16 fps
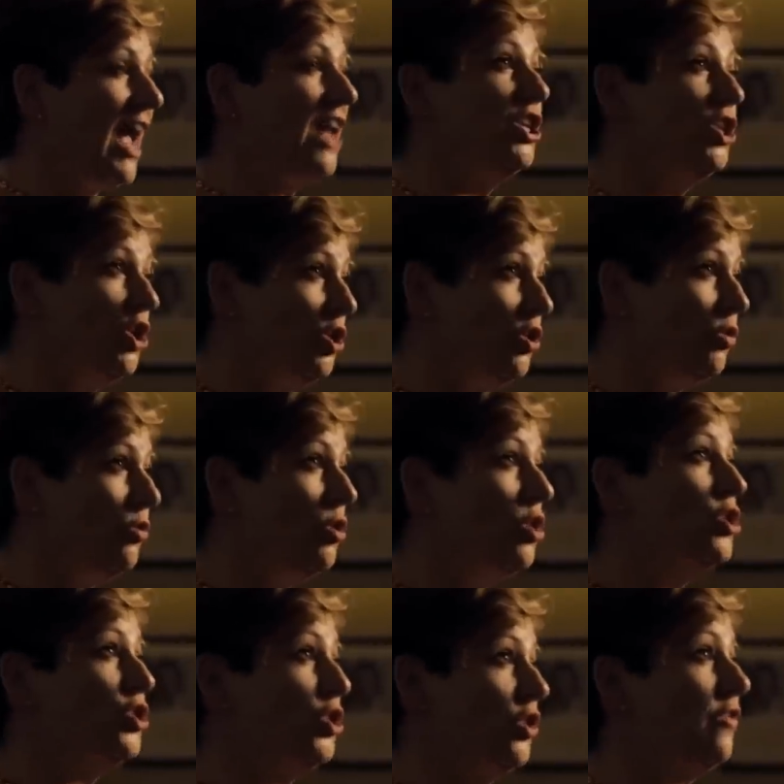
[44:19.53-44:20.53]
and you
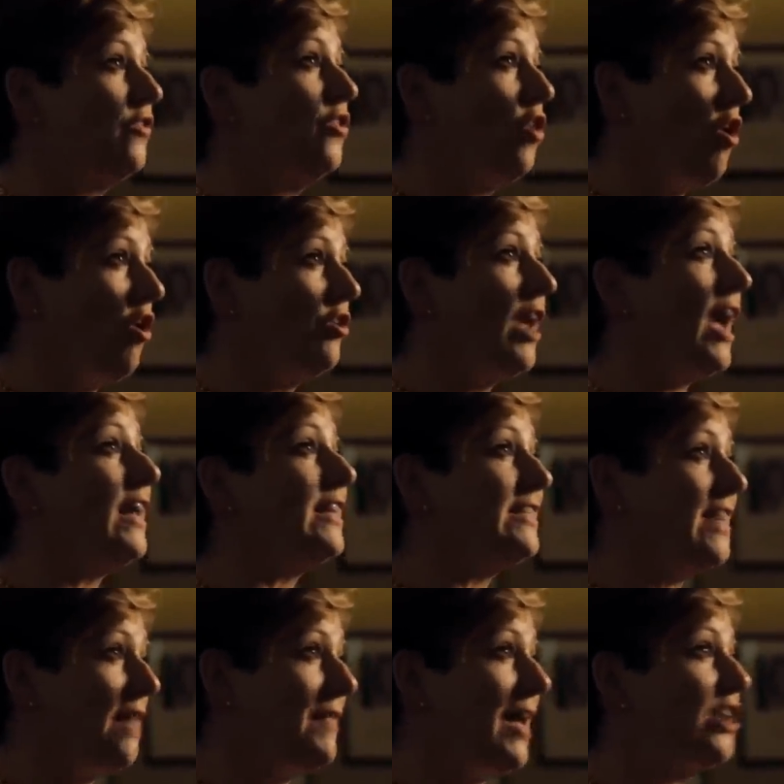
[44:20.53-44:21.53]
should have gone and
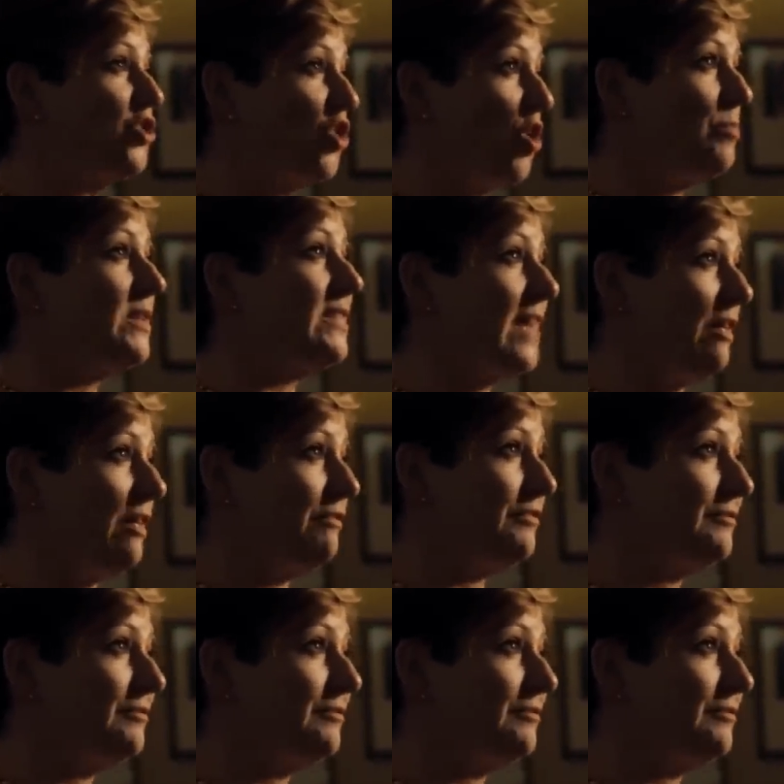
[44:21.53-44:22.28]
done that job yourself.